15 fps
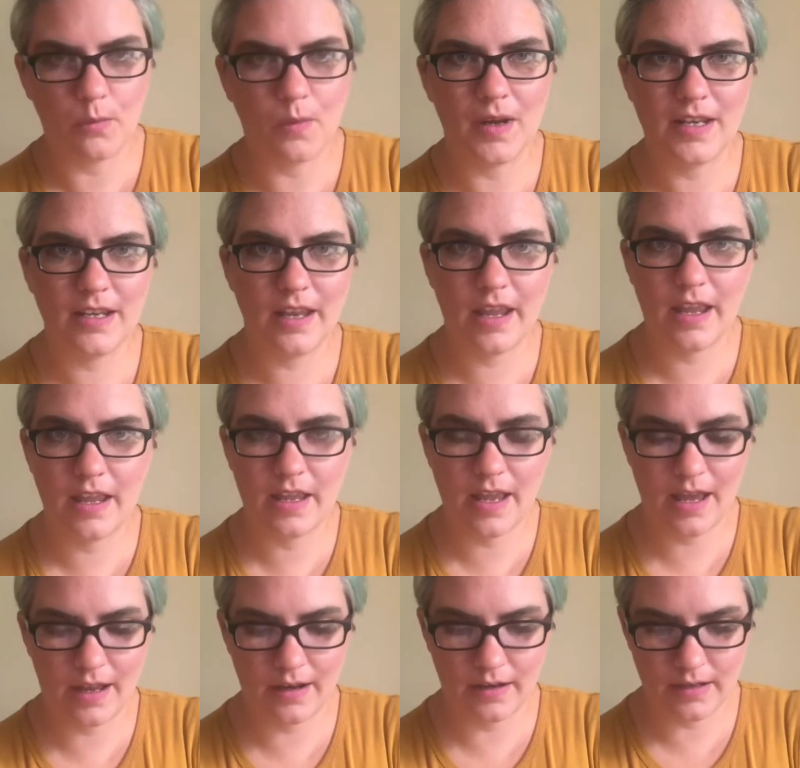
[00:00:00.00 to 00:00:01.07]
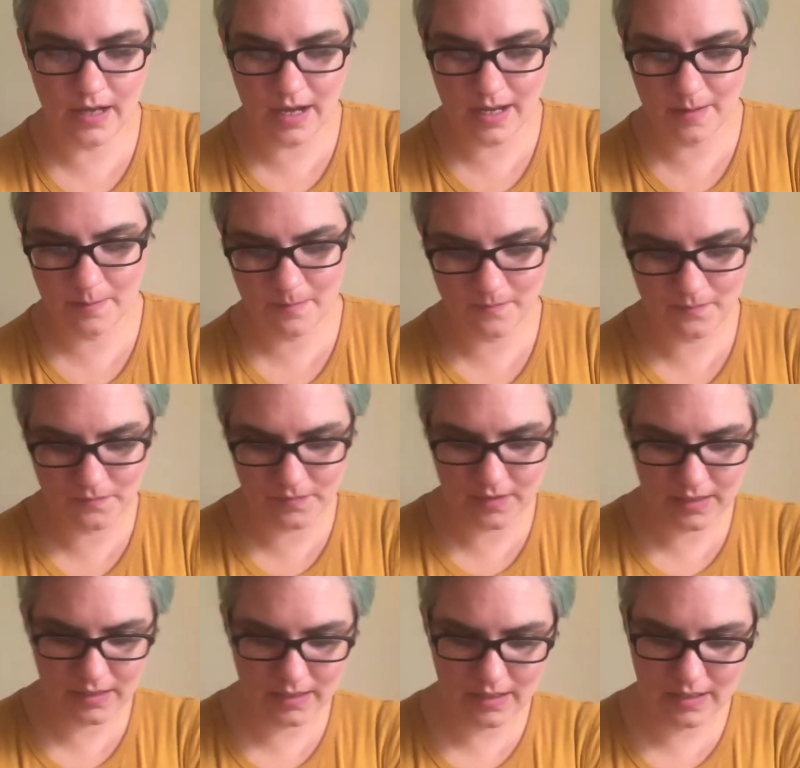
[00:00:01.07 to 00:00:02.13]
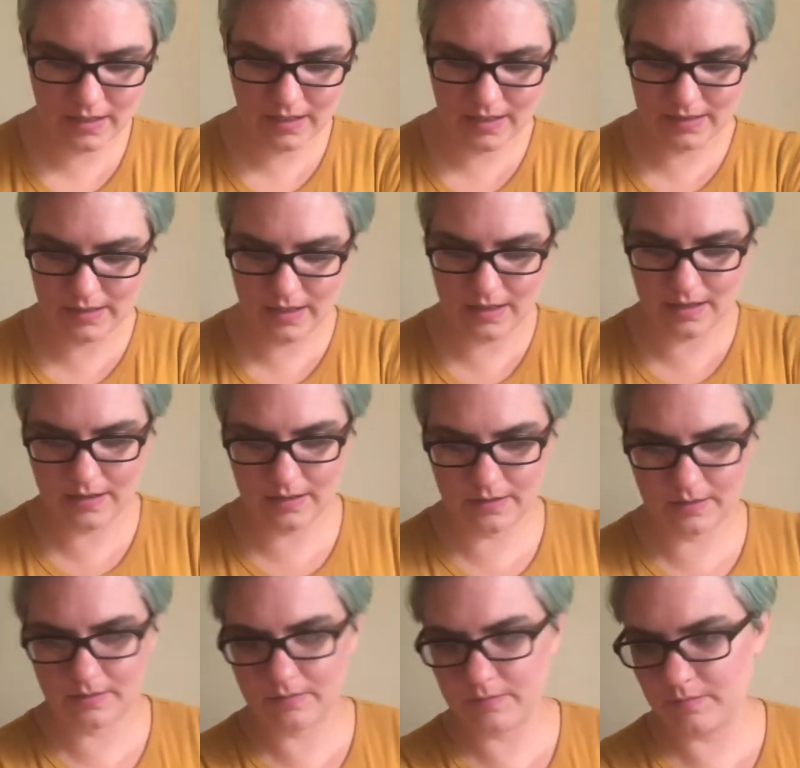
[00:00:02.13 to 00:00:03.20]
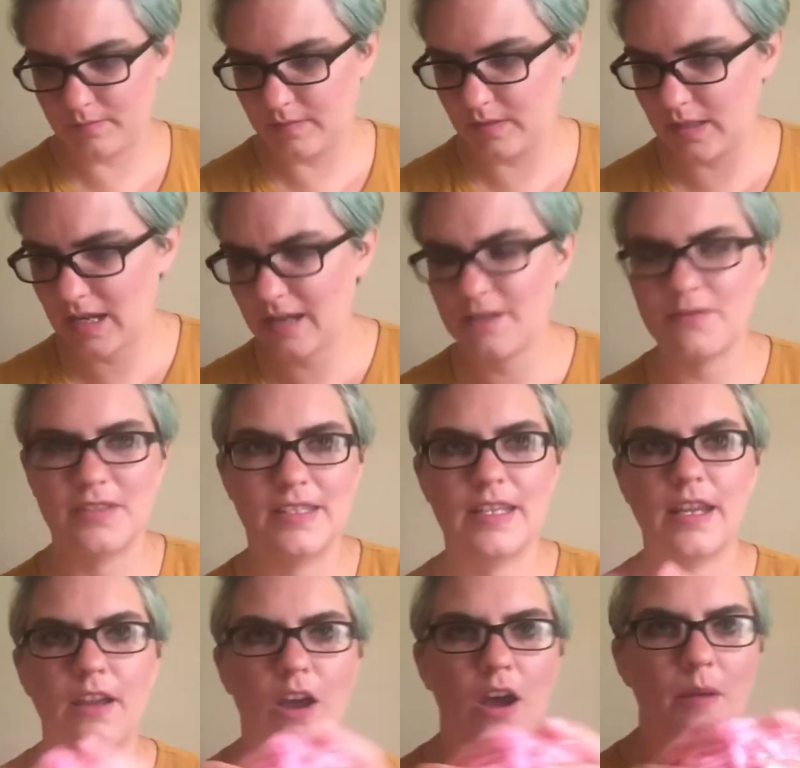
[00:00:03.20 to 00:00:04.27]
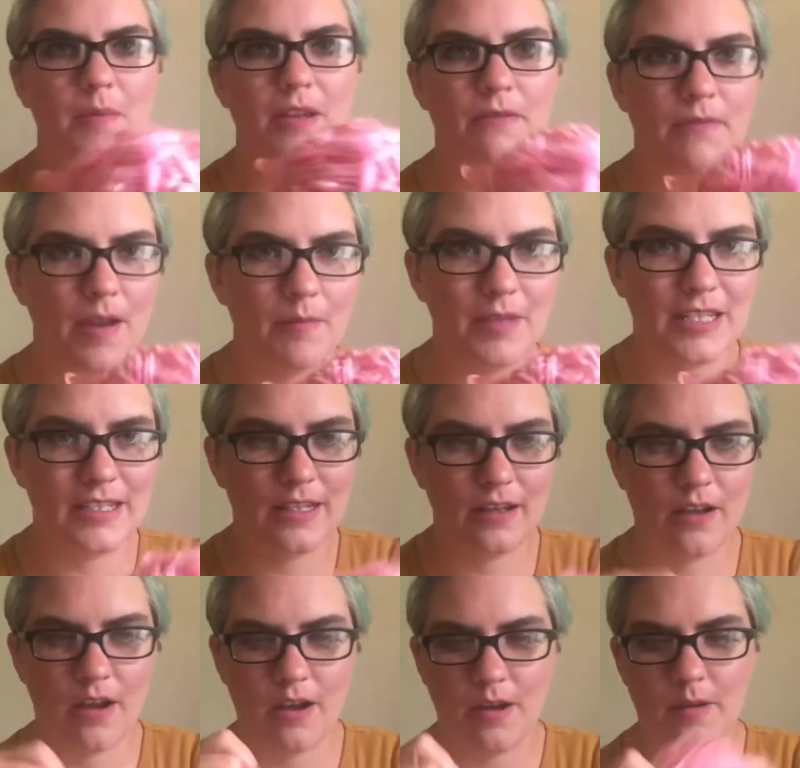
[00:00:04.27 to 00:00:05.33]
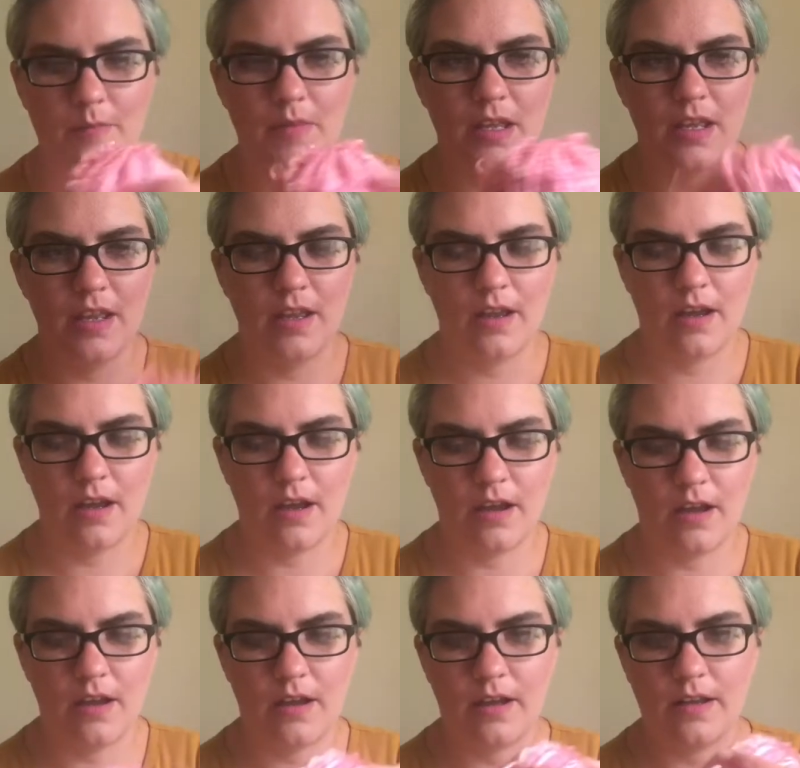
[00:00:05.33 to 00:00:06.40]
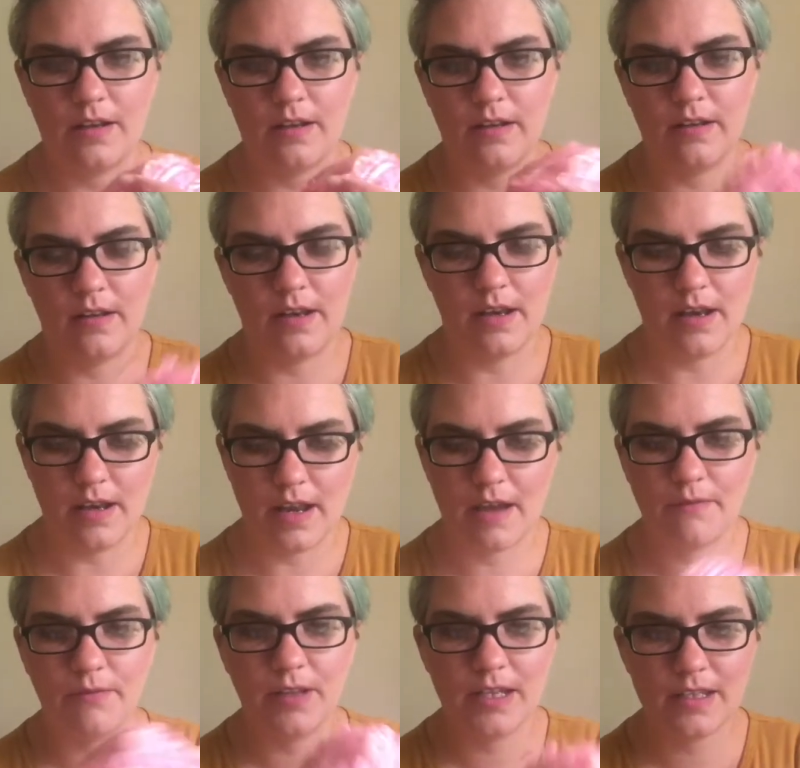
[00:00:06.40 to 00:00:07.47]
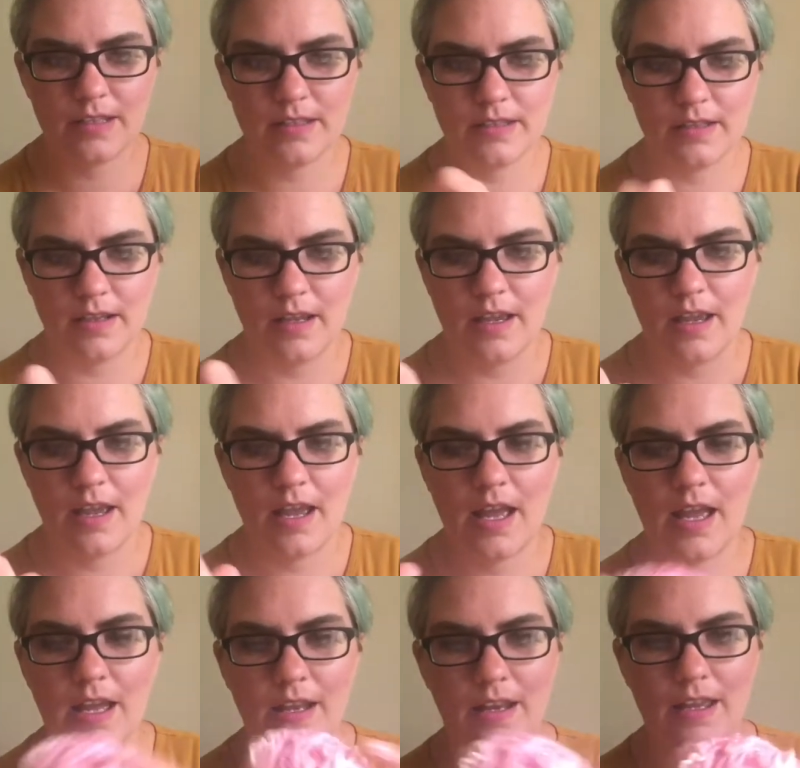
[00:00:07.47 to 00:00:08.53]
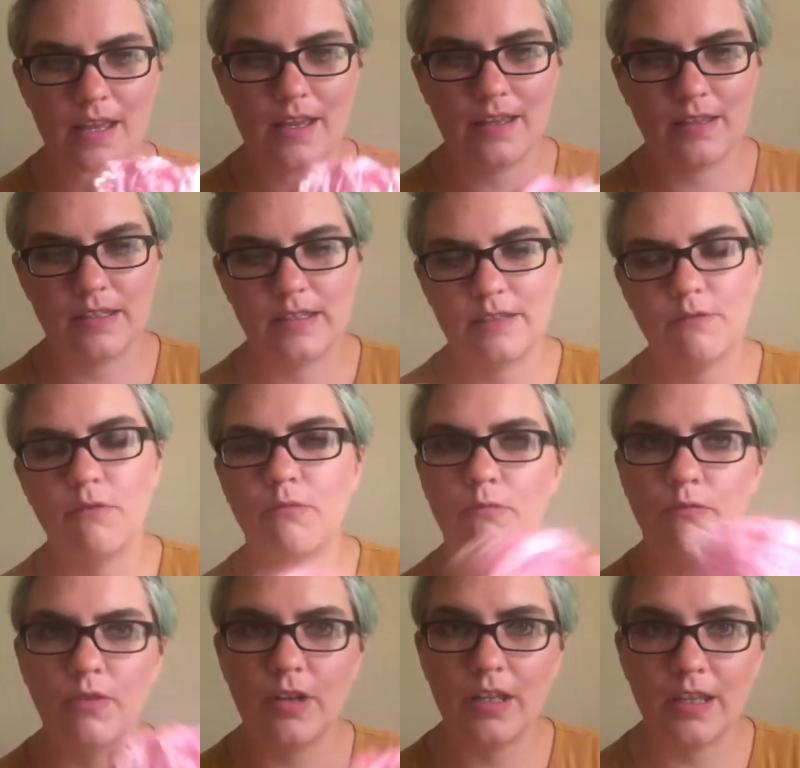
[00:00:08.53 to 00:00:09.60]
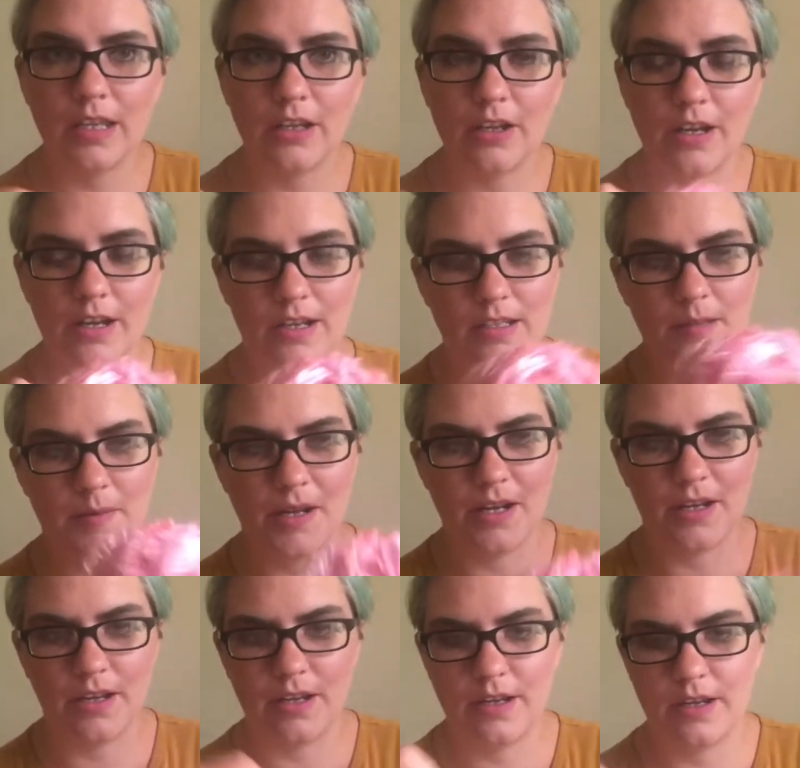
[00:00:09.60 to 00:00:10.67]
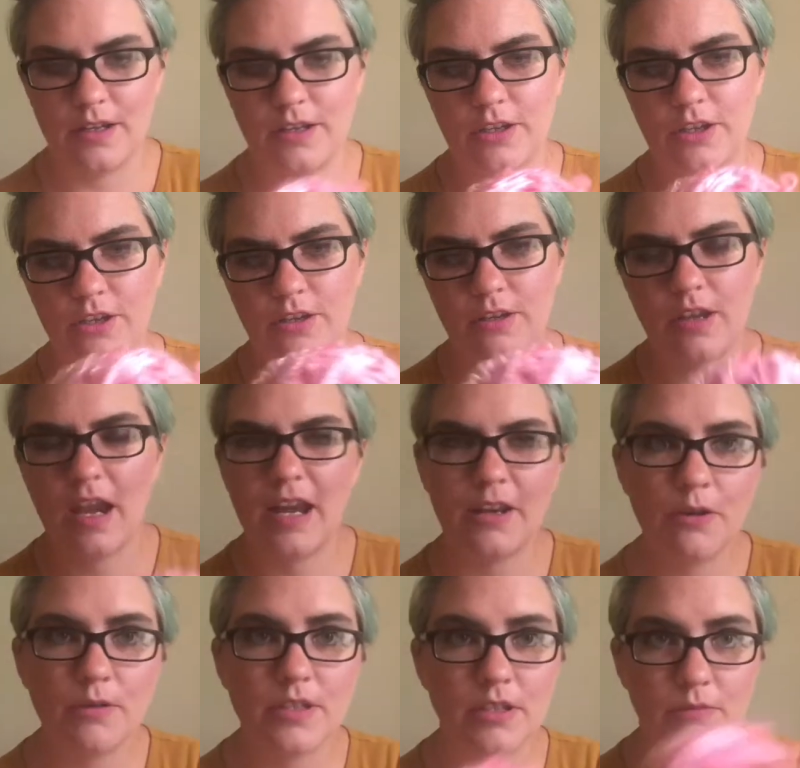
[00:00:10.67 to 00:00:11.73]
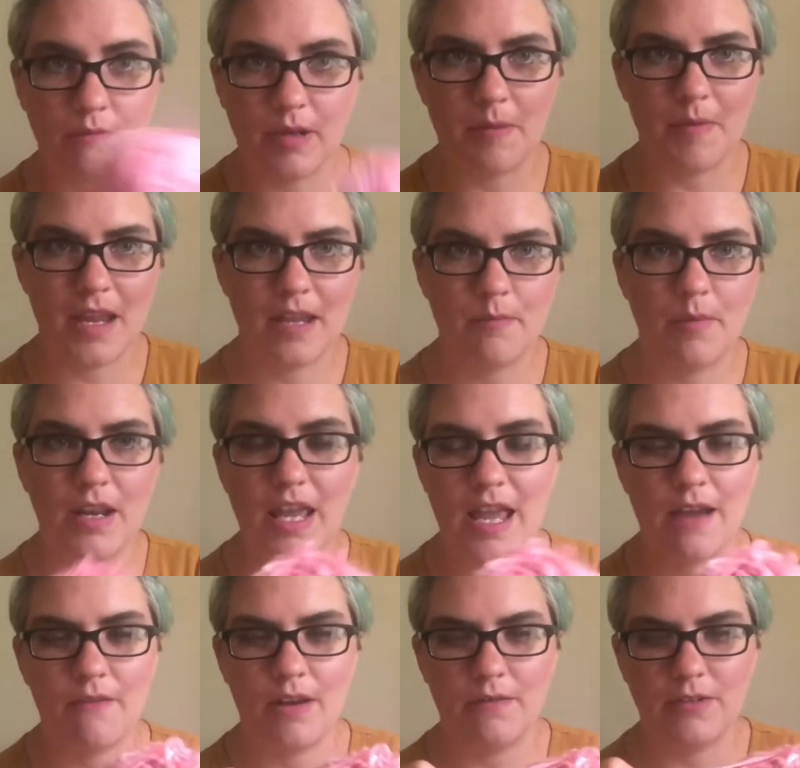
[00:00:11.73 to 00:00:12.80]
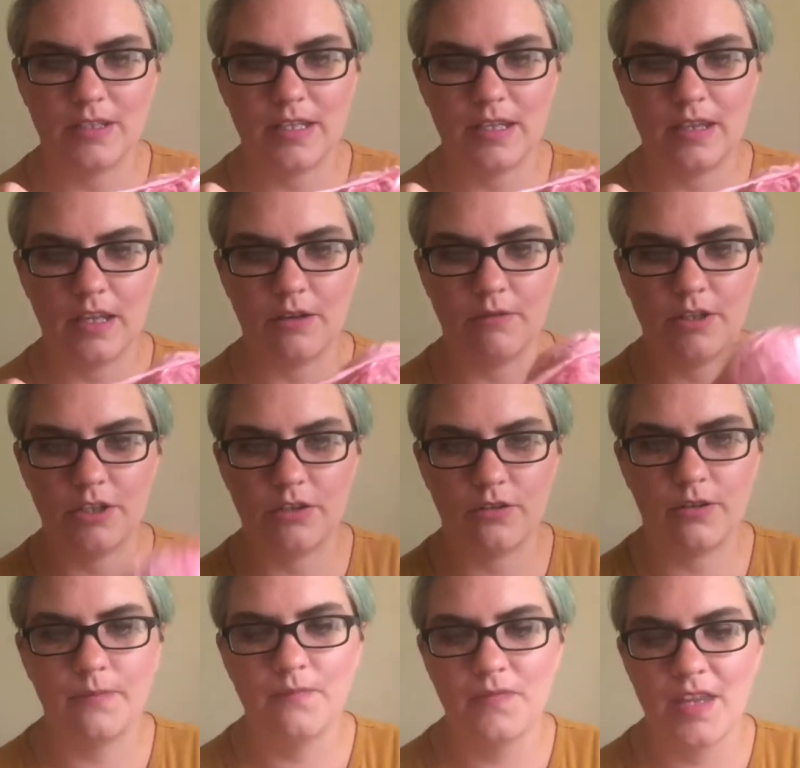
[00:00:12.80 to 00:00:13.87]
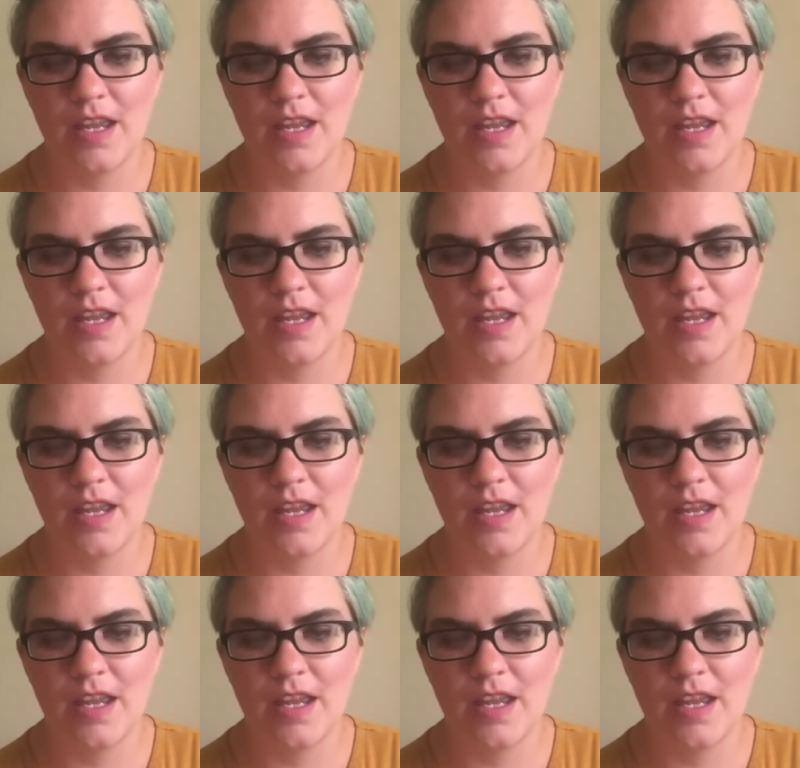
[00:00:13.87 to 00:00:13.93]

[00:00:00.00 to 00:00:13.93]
One Day at a Time. I think it's a kind of sitcom-y, family sitcom on Netflix. And it's really good. It's about I know it's a remake, but I haven't ever seen the original.